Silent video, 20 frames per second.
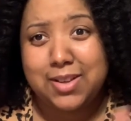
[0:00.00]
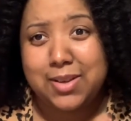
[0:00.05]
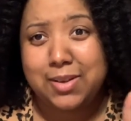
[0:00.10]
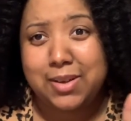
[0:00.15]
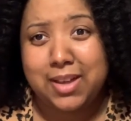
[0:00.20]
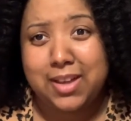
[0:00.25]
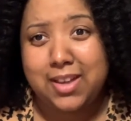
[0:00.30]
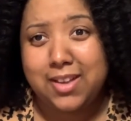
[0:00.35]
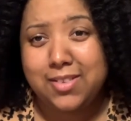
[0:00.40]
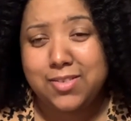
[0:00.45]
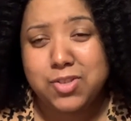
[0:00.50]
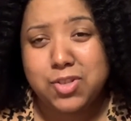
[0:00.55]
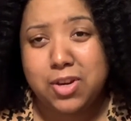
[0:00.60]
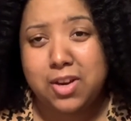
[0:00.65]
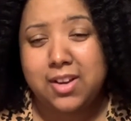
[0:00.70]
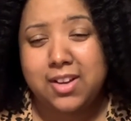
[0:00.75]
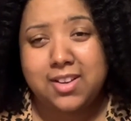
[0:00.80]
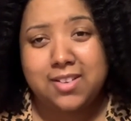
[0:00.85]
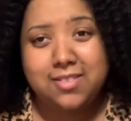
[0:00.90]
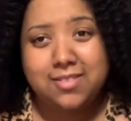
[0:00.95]
Okay,
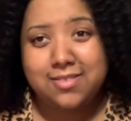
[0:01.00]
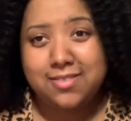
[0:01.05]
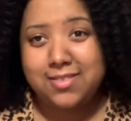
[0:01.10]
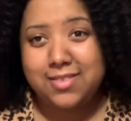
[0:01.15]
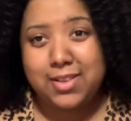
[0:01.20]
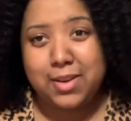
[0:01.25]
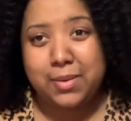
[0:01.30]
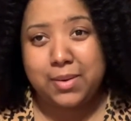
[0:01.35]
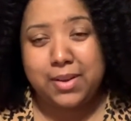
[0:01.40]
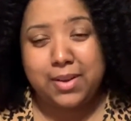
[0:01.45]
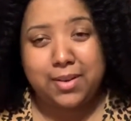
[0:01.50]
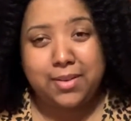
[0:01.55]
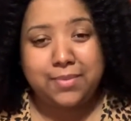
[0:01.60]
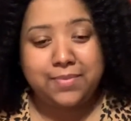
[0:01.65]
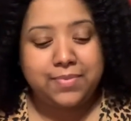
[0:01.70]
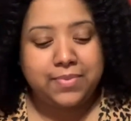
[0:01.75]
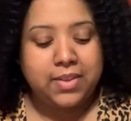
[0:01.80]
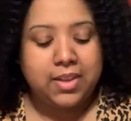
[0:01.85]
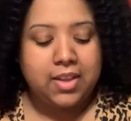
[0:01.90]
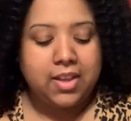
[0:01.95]
jargon. There we go.
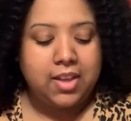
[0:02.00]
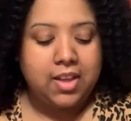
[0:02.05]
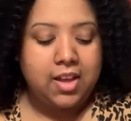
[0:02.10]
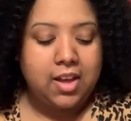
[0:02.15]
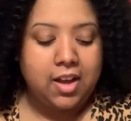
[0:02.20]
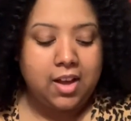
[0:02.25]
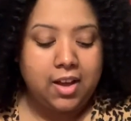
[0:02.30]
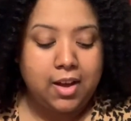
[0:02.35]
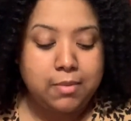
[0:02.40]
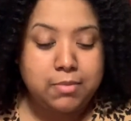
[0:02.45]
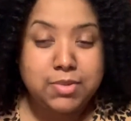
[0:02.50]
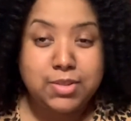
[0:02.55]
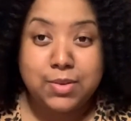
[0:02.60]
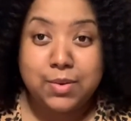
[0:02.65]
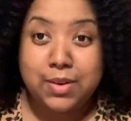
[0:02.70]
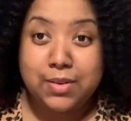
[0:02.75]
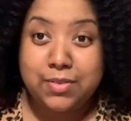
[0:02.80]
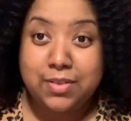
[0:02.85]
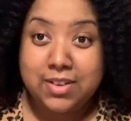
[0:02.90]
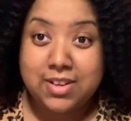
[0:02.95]
So
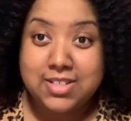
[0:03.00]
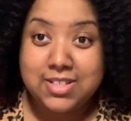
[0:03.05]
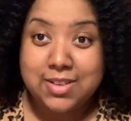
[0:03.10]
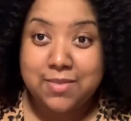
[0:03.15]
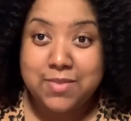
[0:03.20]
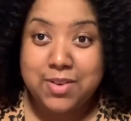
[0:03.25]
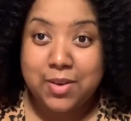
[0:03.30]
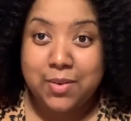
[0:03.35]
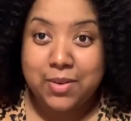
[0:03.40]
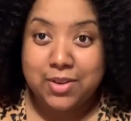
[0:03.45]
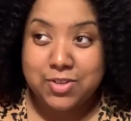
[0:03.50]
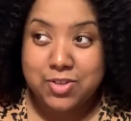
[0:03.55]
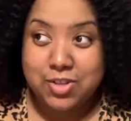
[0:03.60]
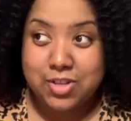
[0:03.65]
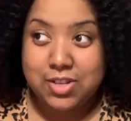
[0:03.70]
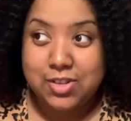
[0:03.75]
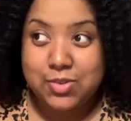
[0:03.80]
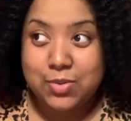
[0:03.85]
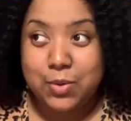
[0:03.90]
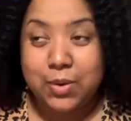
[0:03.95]
if you guys have any
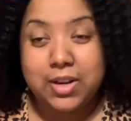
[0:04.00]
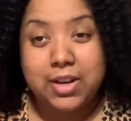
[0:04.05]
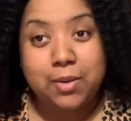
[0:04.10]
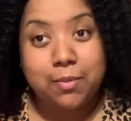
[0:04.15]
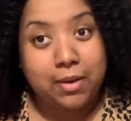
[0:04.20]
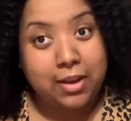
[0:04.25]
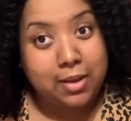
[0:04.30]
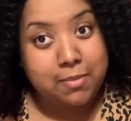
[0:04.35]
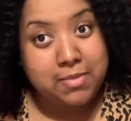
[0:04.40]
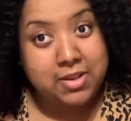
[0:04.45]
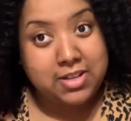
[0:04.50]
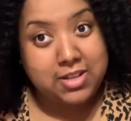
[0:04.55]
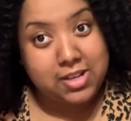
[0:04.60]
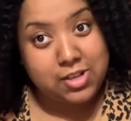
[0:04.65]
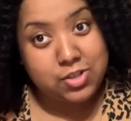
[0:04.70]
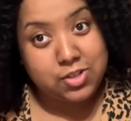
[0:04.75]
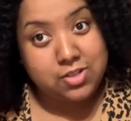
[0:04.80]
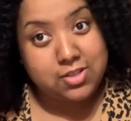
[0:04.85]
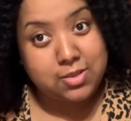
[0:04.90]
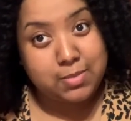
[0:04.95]
questions or any
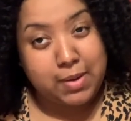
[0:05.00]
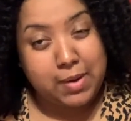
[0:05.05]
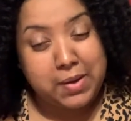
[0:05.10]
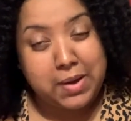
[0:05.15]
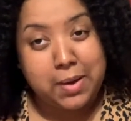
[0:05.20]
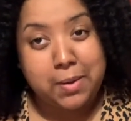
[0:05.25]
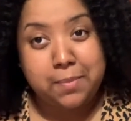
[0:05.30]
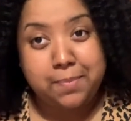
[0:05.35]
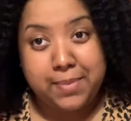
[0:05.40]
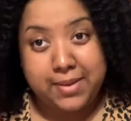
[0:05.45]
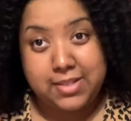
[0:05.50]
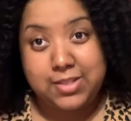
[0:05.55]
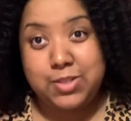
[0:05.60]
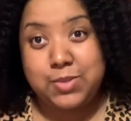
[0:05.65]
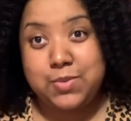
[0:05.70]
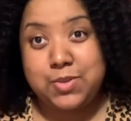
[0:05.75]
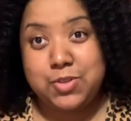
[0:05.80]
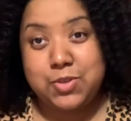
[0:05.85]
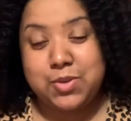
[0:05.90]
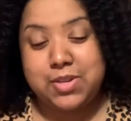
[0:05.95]
recommendations about how best
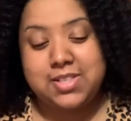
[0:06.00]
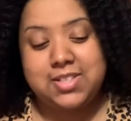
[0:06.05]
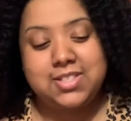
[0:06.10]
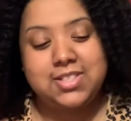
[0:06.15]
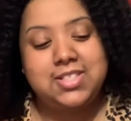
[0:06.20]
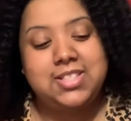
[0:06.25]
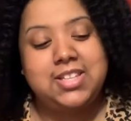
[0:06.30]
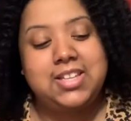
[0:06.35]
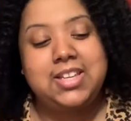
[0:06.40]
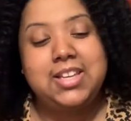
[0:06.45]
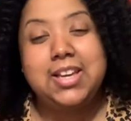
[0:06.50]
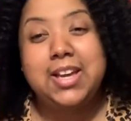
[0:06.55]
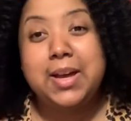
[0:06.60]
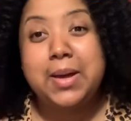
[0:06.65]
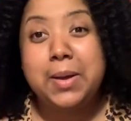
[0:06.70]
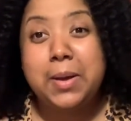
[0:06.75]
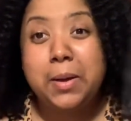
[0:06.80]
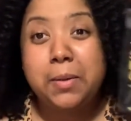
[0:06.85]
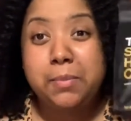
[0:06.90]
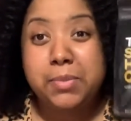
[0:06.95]
to enjoy this tea,
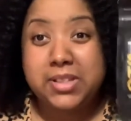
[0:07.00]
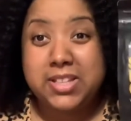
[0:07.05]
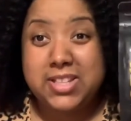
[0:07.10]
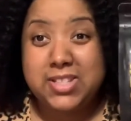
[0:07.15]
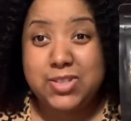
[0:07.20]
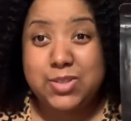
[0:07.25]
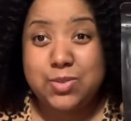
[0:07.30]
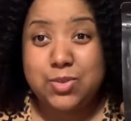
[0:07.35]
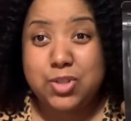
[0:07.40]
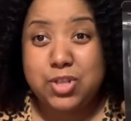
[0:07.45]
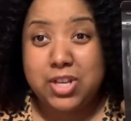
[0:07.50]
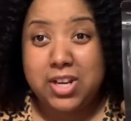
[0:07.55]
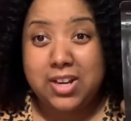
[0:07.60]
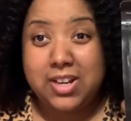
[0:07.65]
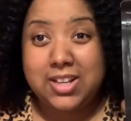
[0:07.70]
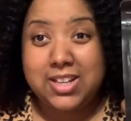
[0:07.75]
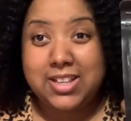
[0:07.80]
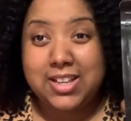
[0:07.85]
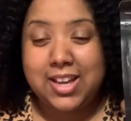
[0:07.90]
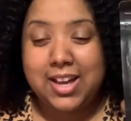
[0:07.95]
please do share
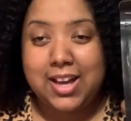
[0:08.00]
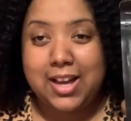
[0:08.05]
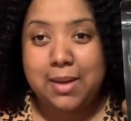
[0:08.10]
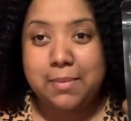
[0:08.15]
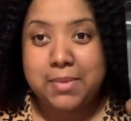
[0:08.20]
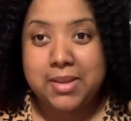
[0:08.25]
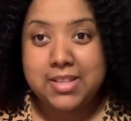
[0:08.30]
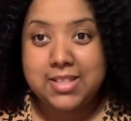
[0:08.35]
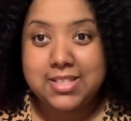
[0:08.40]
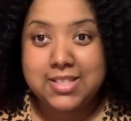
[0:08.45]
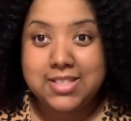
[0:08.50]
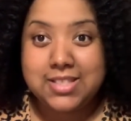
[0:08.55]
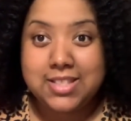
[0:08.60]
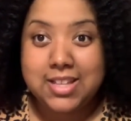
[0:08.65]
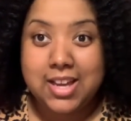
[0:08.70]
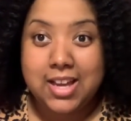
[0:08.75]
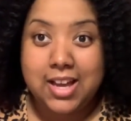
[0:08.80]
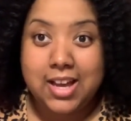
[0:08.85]
in the comments.